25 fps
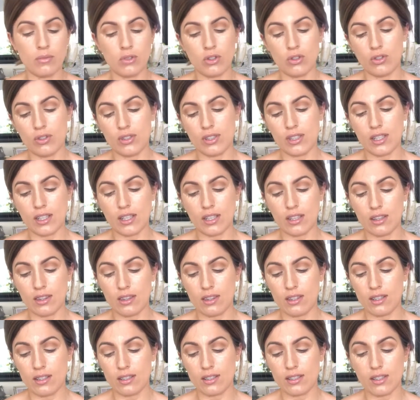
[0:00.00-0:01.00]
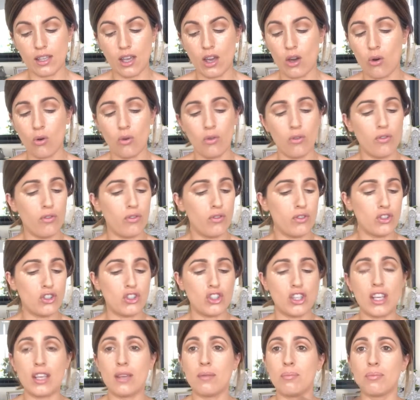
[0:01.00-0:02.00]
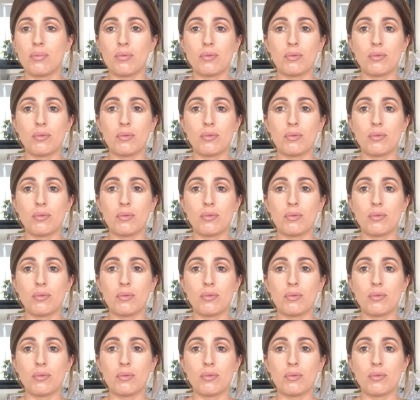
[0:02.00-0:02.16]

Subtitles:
Using this e.l.f. cheap